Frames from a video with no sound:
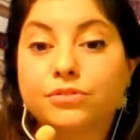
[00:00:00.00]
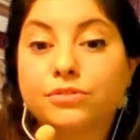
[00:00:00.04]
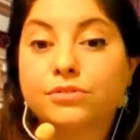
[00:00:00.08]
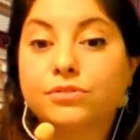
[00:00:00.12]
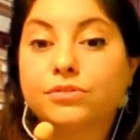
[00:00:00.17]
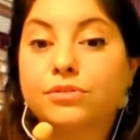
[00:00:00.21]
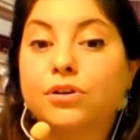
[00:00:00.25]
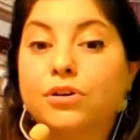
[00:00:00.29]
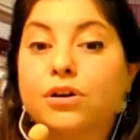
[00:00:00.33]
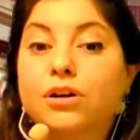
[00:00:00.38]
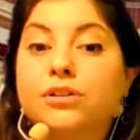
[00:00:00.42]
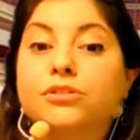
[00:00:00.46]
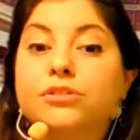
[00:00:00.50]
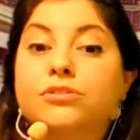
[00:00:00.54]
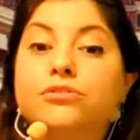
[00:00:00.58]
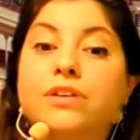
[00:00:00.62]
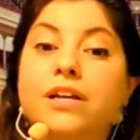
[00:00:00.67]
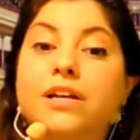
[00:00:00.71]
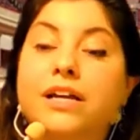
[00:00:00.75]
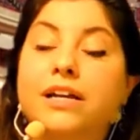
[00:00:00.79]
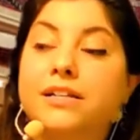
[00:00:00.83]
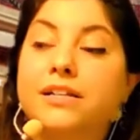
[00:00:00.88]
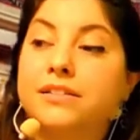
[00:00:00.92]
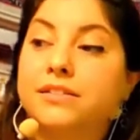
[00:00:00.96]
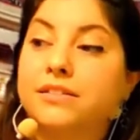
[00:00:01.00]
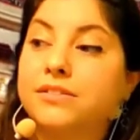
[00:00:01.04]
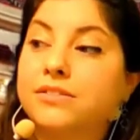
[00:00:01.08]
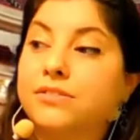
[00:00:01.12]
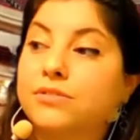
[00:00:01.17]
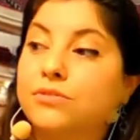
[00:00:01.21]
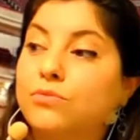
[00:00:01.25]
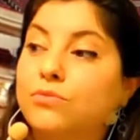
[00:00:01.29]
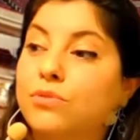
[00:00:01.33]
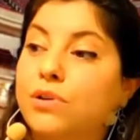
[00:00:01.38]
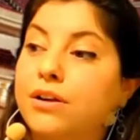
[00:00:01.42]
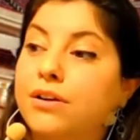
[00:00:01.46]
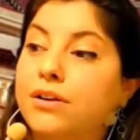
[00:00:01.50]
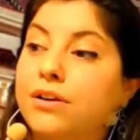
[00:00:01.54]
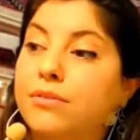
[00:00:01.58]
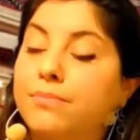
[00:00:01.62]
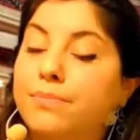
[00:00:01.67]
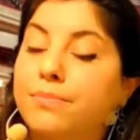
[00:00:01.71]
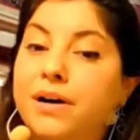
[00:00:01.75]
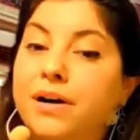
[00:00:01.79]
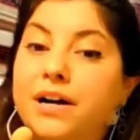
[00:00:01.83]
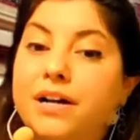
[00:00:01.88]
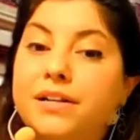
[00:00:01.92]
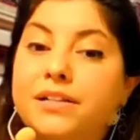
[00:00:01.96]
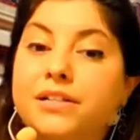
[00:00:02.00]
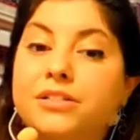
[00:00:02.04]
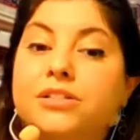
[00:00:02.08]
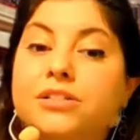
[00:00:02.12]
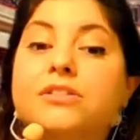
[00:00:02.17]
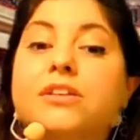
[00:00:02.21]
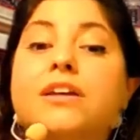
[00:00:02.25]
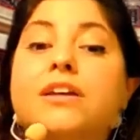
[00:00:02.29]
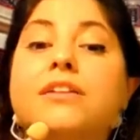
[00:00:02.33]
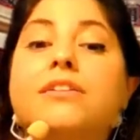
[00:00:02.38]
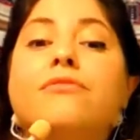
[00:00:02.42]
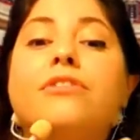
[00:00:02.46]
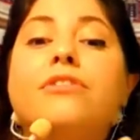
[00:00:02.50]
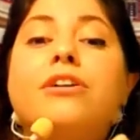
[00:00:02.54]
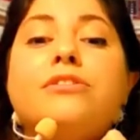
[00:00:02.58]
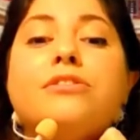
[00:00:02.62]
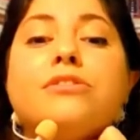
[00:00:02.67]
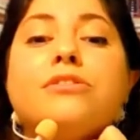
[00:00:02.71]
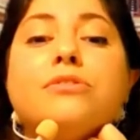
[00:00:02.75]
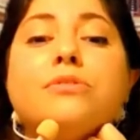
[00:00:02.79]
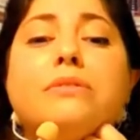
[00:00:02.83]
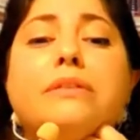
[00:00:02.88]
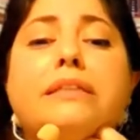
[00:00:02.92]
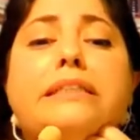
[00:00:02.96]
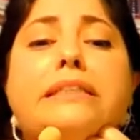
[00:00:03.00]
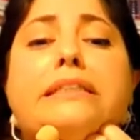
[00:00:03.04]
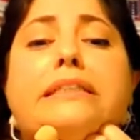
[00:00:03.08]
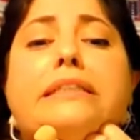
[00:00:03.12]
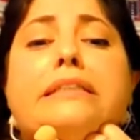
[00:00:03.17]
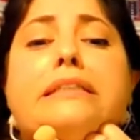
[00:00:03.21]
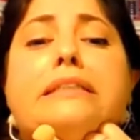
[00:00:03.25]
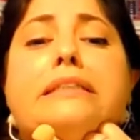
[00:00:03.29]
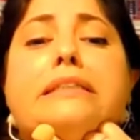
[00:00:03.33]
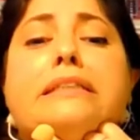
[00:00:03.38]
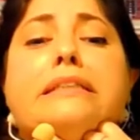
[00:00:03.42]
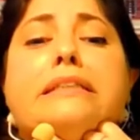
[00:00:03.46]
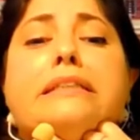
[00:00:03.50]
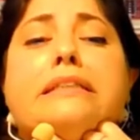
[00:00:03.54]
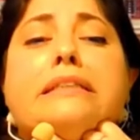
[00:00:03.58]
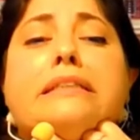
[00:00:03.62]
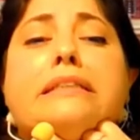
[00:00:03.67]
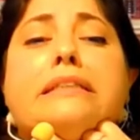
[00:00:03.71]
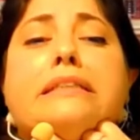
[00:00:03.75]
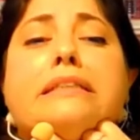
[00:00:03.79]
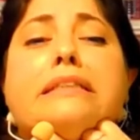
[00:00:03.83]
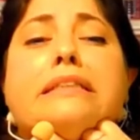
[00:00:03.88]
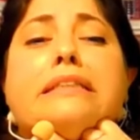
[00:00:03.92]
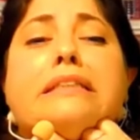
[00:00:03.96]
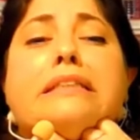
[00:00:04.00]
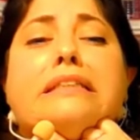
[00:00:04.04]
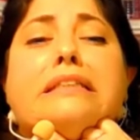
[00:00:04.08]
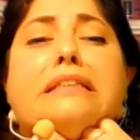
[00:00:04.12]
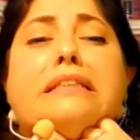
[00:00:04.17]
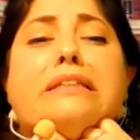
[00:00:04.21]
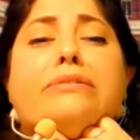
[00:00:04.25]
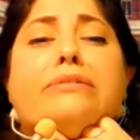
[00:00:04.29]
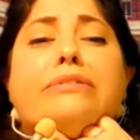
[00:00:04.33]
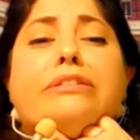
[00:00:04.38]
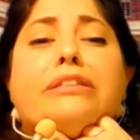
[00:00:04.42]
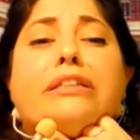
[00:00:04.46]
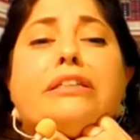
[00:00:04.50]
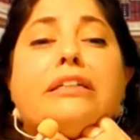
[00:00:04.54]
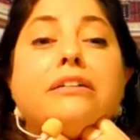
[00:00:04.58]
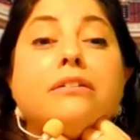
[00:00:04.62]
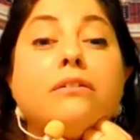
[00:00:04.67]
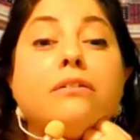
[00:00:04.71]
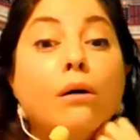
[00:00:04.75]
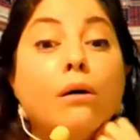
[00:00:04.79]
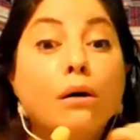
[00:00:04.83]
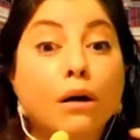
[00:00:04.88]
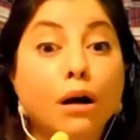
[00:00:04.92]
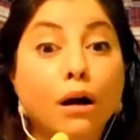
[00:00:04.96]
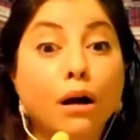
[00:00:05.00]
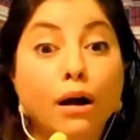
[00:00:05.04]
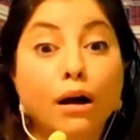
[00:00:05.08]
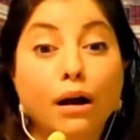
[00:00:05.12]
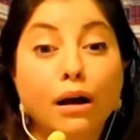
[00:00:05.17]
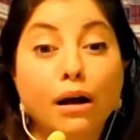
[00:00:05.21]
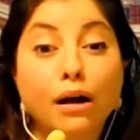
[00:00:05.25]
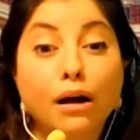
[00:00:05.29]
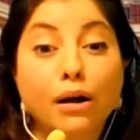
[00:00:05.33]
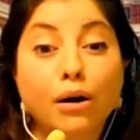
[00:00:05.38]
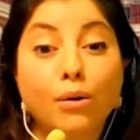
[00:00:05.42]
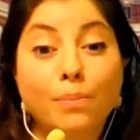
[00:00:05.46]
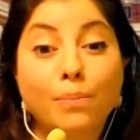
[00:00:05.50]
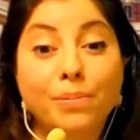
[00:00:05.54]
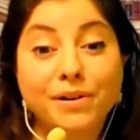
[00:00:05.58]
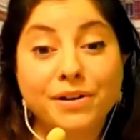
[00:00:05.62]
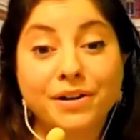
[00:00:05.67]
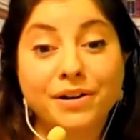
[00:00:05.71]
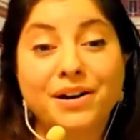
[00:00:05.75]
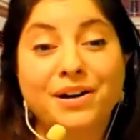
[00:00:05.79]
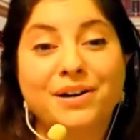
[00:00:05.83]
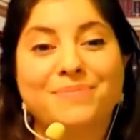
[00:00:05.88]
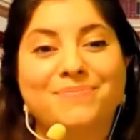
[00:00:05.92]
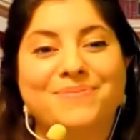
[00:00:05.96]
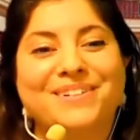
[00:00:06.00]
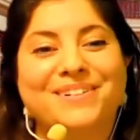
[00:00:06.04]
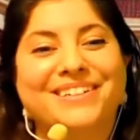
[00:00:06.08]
contrast what our body just kind of wants to, and we're saying, okay, open up.